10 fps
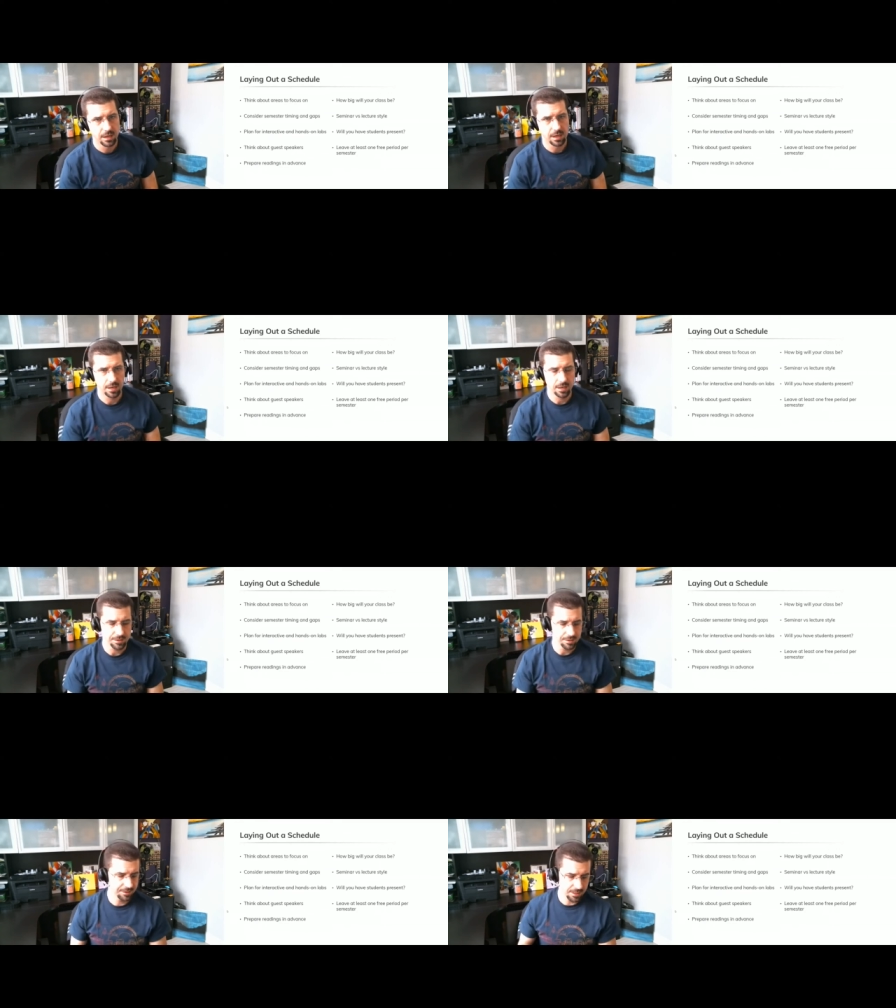
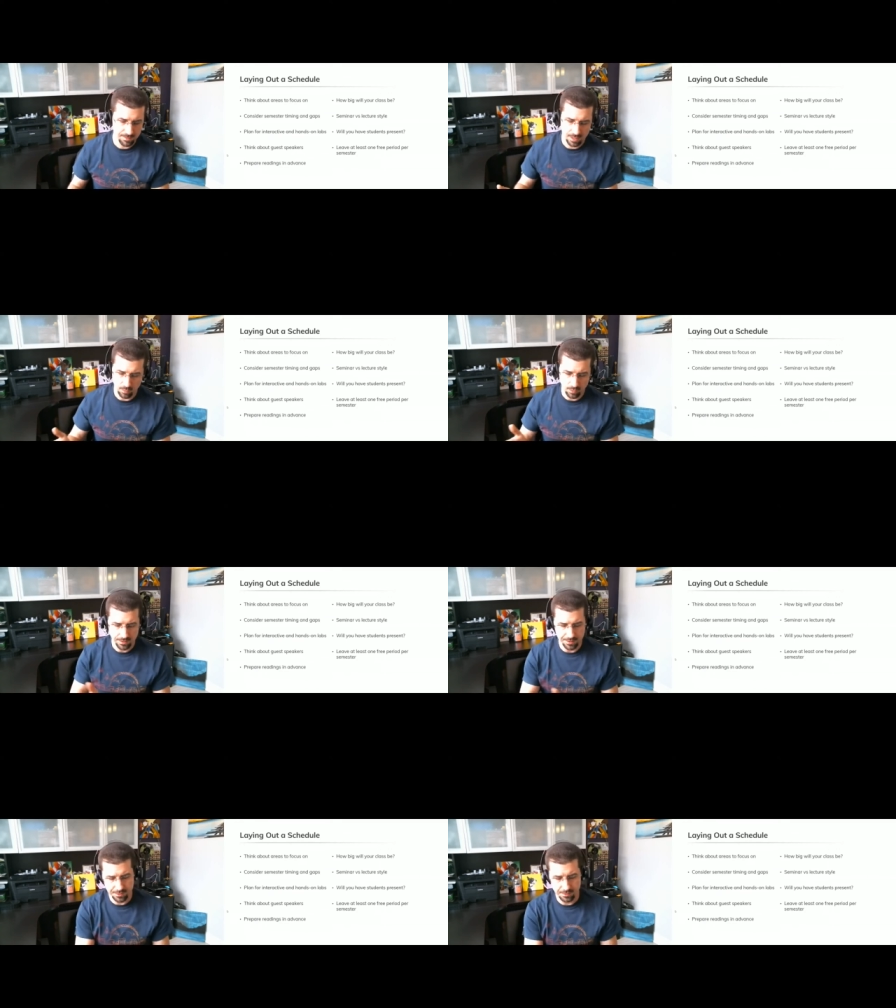Uh, think about
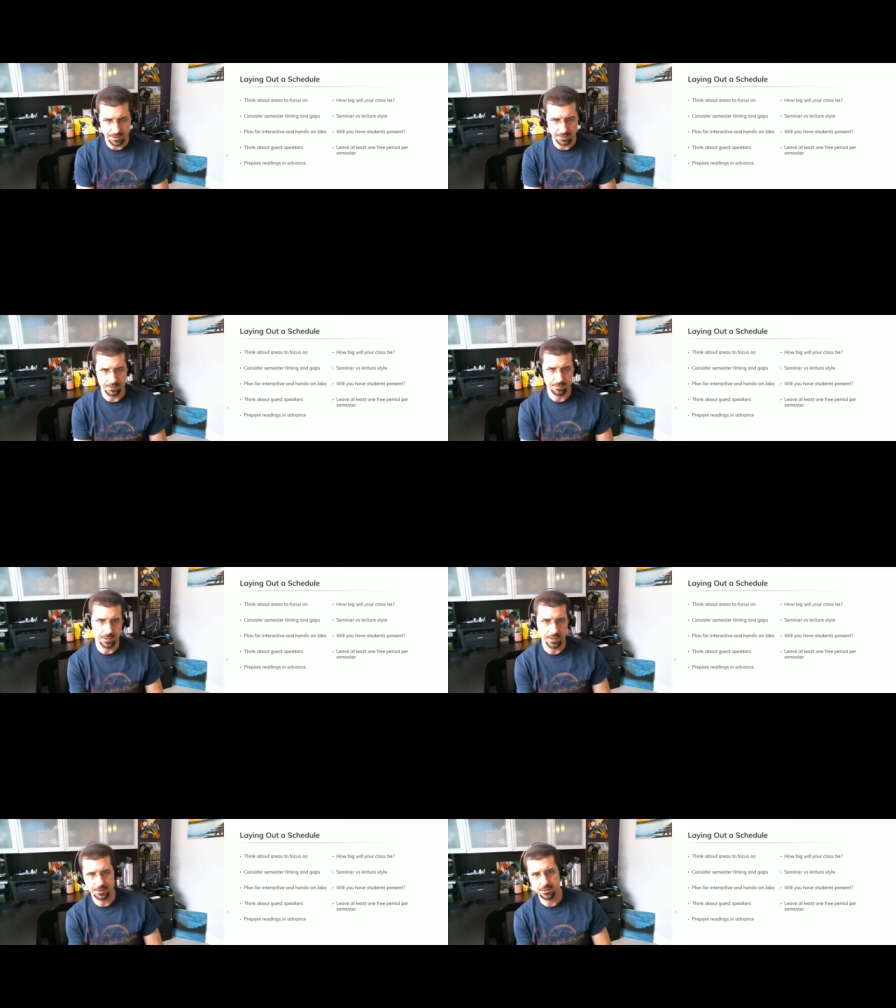where the semester
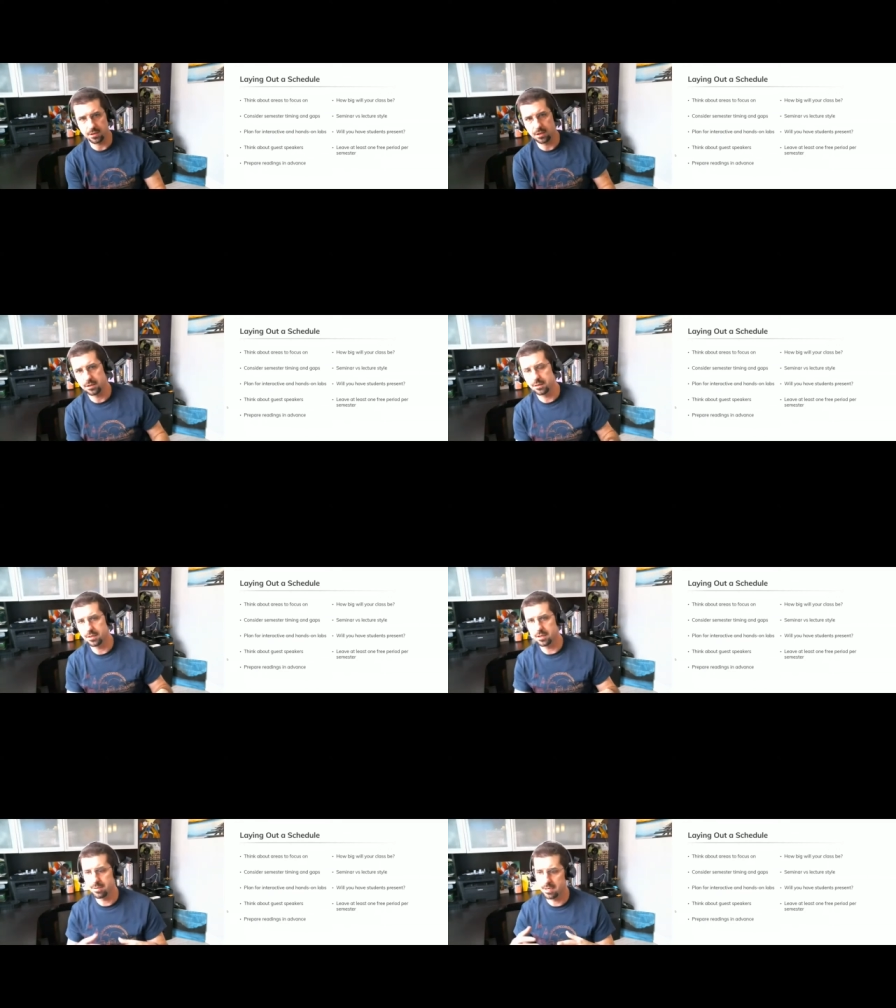breaks are.
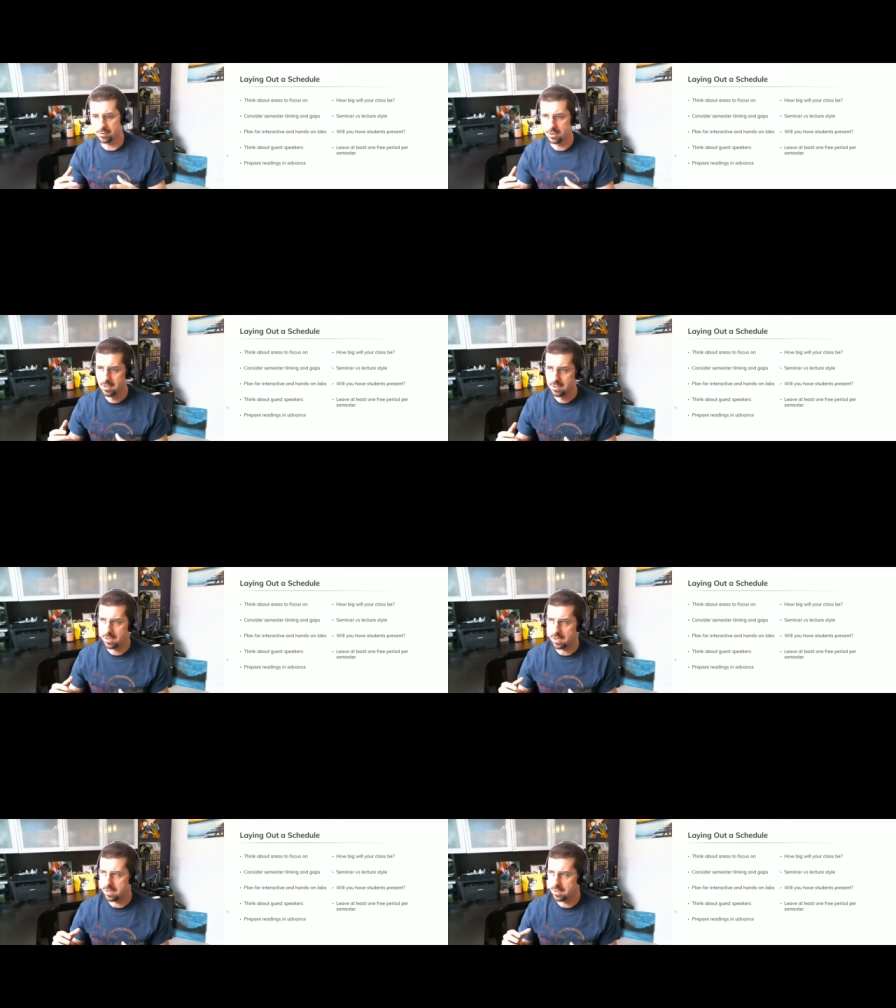Think about,
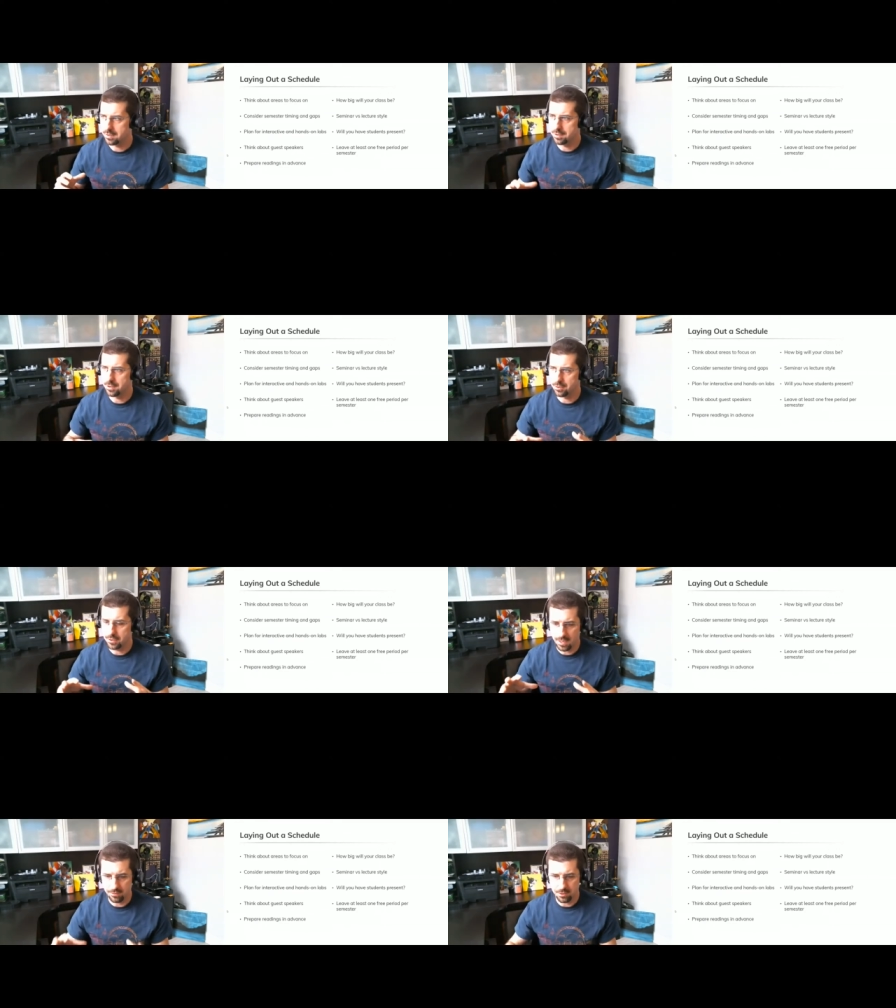uh, you know,
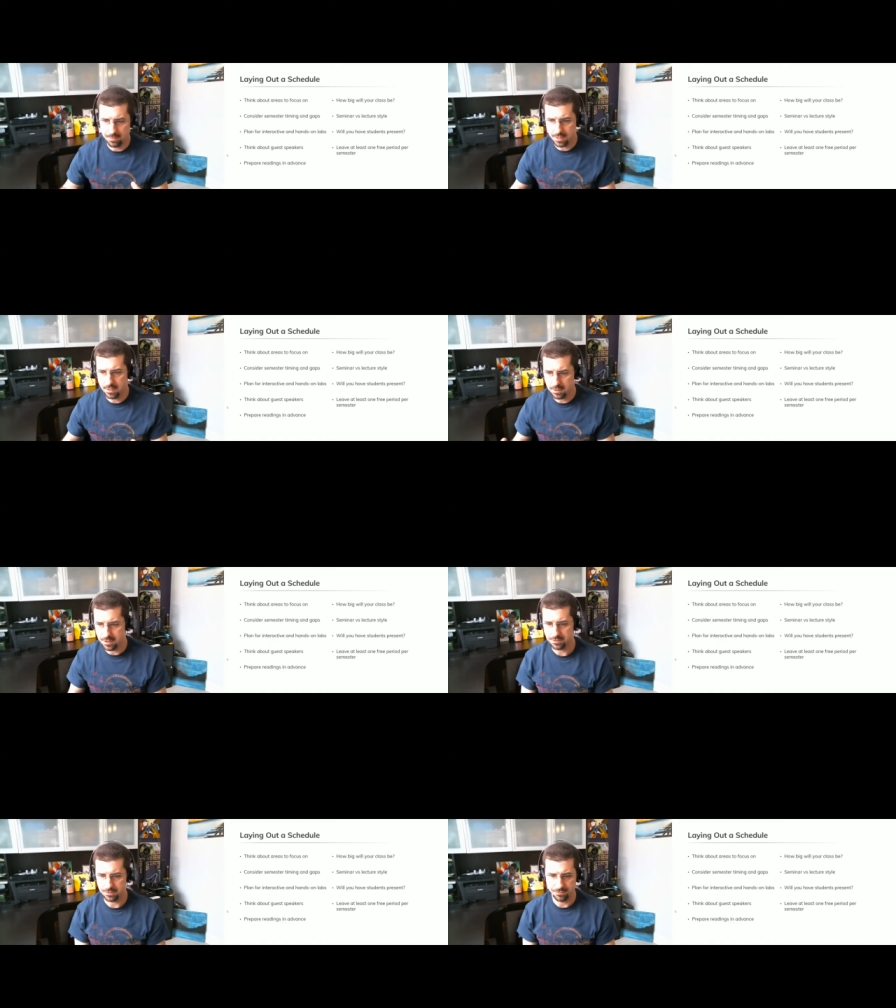you have your big
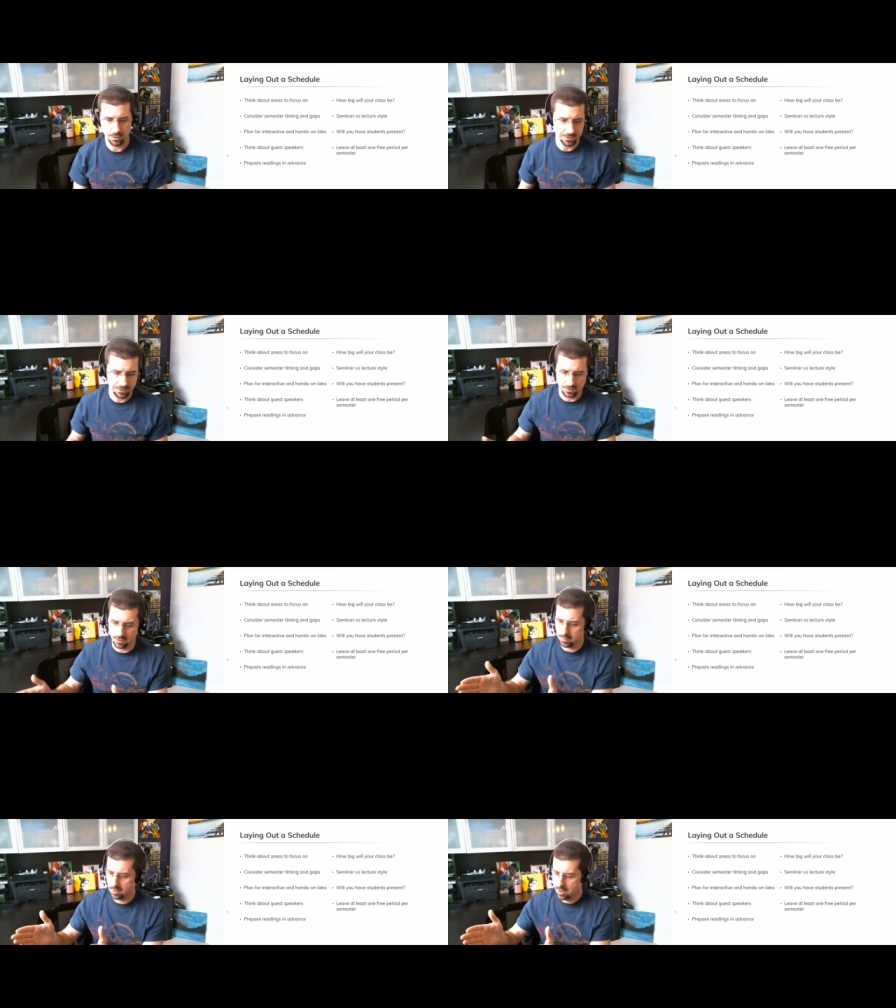areas to focus
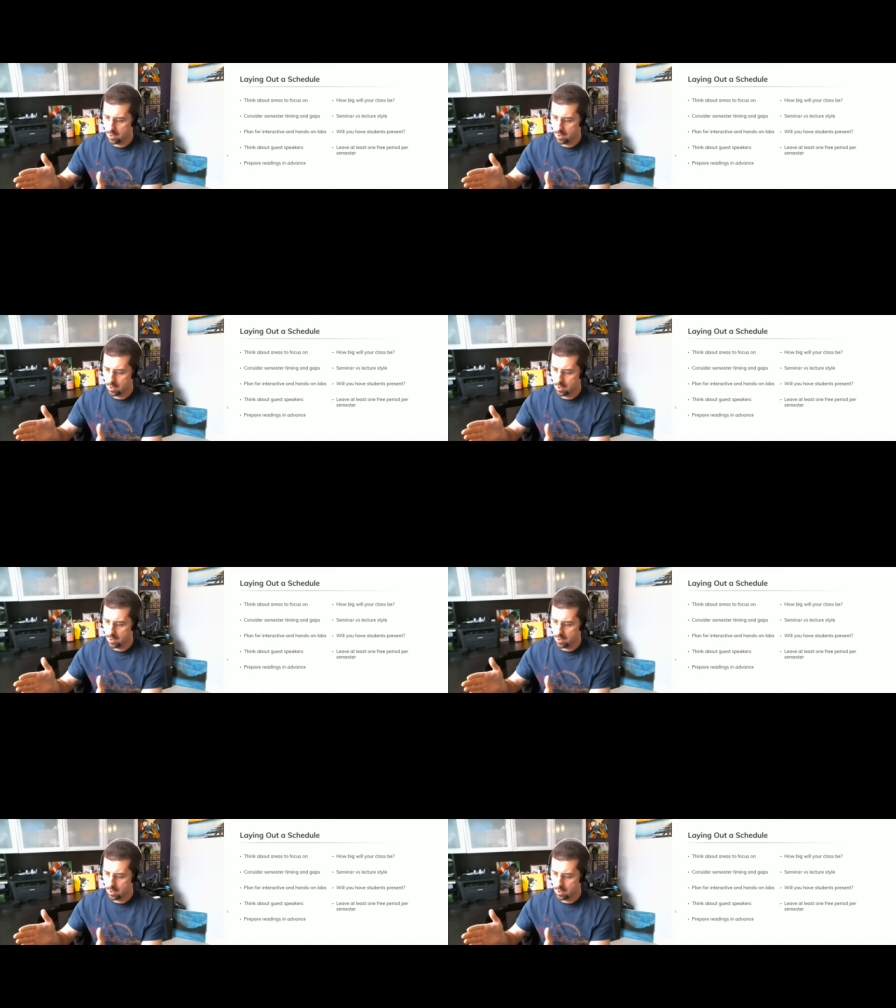on.